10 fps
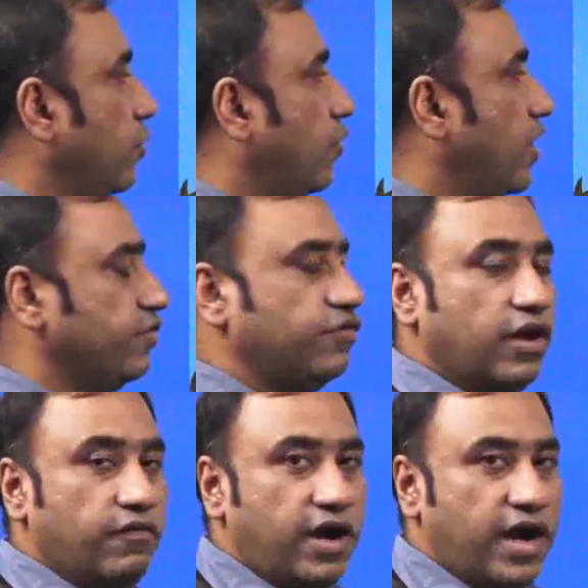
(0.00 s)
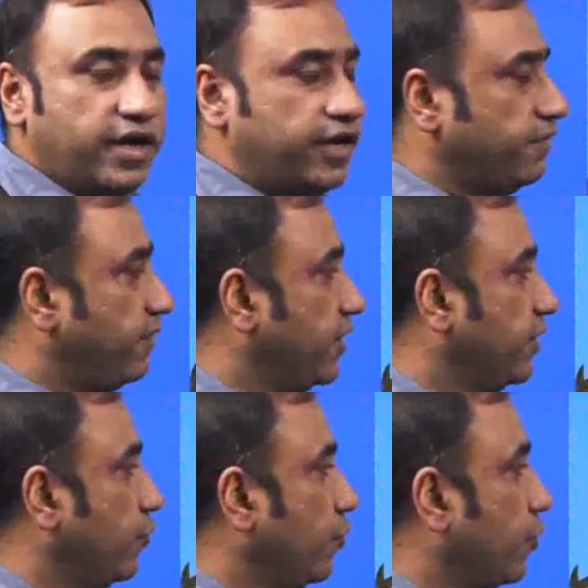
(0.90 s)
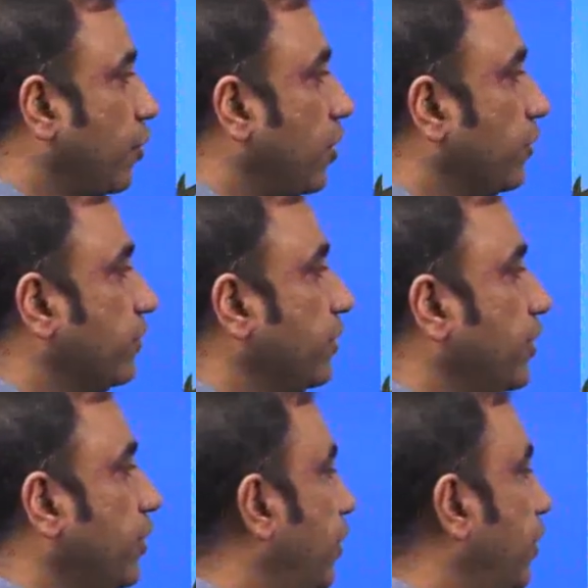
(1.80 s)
Once you have identified the root cause, you